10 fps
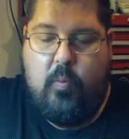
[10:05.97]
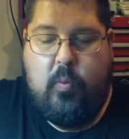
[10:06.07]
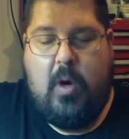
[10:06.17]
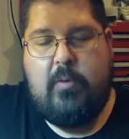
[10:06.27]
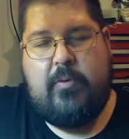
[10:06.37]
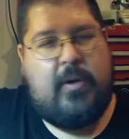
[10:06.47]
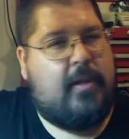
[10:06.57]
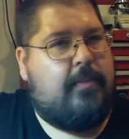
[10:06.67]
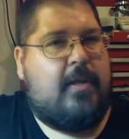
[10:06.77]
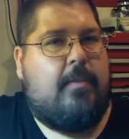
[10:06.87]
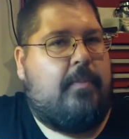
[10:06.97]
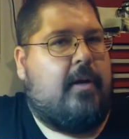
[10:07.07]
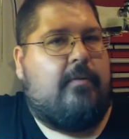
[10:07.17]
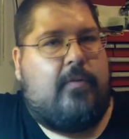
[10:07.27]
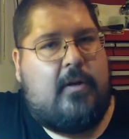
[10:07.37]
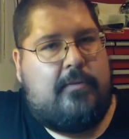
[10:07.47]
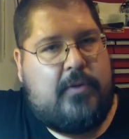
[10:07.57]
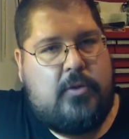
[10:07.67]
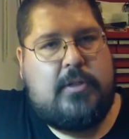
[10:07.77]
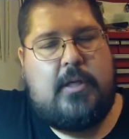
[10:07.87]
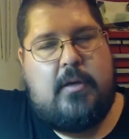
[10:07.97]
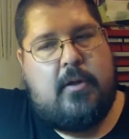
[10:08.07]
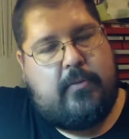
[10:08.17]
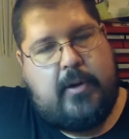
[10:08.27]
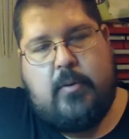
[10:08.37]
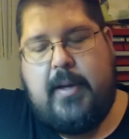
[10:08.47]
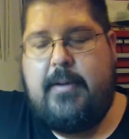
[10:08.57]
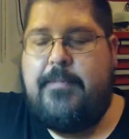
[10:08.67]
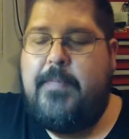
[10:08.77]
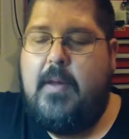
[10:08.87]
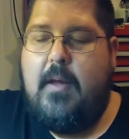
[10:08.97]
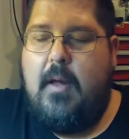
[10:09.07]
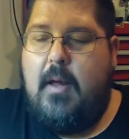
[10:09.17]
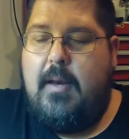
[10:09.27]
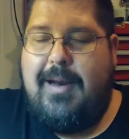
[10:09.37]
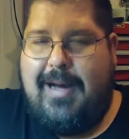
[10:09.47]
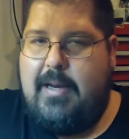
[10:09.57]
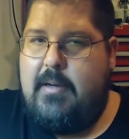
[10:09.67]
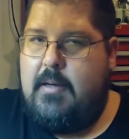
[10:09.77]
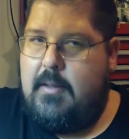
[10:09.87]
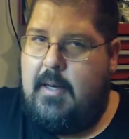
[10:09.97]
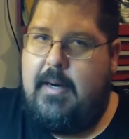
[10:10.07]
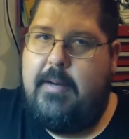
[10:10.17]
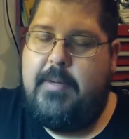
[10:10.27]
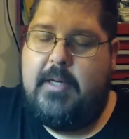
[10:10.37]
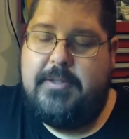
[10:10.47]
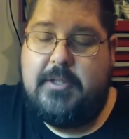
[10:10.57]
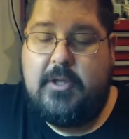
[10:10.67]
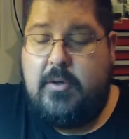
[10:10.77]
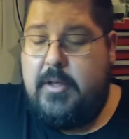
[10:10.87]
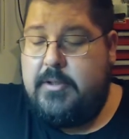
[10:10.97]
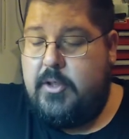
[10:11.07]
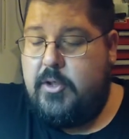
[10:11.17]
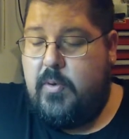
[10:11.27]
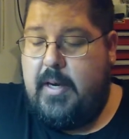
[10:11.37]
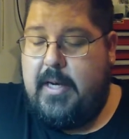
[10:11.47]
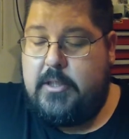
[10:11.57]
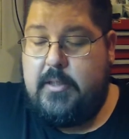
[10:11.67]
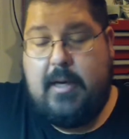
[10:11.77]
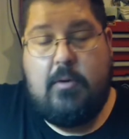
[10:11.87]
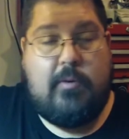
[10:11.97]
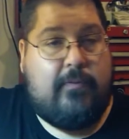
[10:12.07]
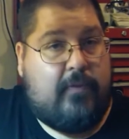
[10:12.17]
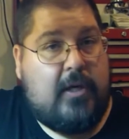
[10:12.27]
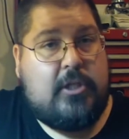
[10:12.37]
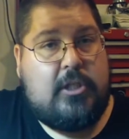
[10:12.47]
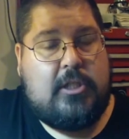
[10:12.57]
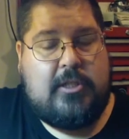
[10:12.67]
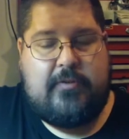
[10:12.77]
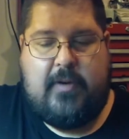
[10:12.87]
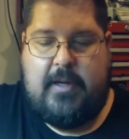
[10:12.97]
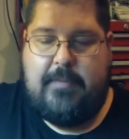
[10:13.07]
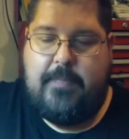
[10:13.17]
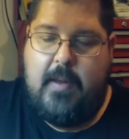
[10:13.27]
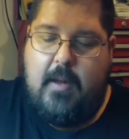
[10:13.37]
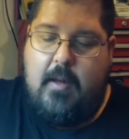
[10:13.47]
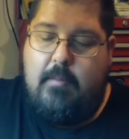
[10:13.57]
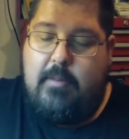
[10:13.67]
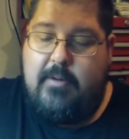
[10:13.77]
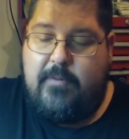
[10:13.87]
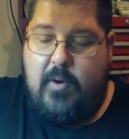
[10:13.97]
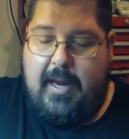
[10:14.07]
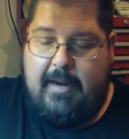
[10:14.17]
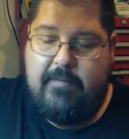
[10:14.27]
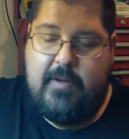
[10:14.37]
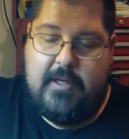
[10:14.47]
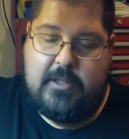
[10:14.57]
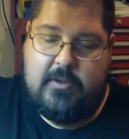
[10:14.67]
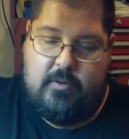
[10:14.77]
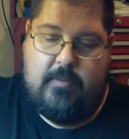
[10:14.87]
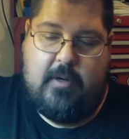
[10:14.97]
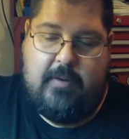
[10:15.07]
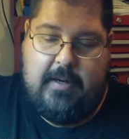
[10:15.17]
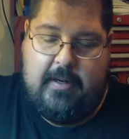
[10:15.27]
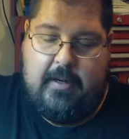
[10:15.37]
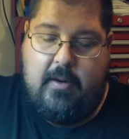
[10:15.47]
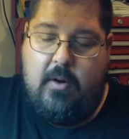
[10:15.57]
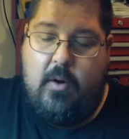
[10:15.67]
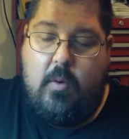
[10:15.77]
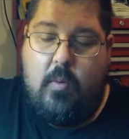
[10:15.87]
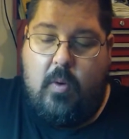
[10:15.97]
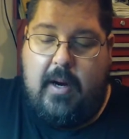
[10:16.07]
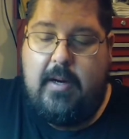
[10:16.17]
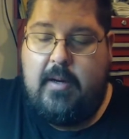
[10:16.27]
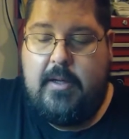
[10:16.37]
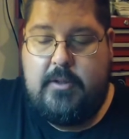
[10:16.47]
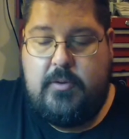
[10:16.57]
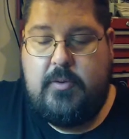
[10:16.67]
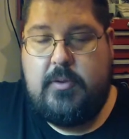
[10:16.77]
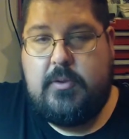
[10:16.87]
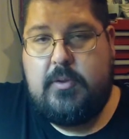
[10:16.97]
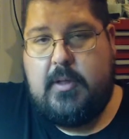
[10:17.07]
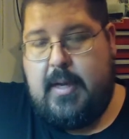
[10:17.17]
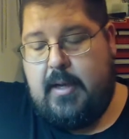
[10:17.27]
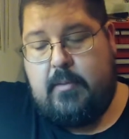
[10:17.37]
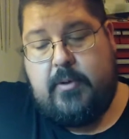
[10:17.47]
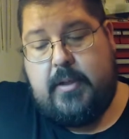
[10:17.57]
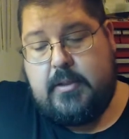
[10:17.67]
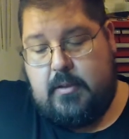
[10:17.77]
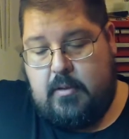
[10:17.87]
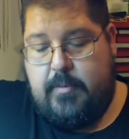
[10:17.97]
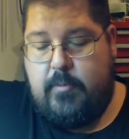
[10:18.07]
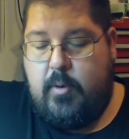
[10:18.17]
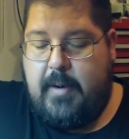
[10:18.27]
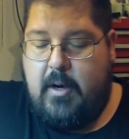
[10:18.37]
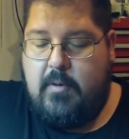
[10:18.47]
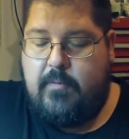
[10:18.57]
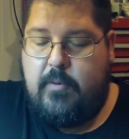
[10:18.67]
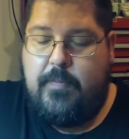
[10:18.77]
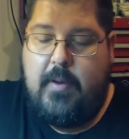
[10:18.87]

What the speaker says: what would really be the benefit of using a 308? Not a lot, because it's a short action. Now it would function just fine, but if you have the extra room already, why not use a caliber that's a little bit more powerful?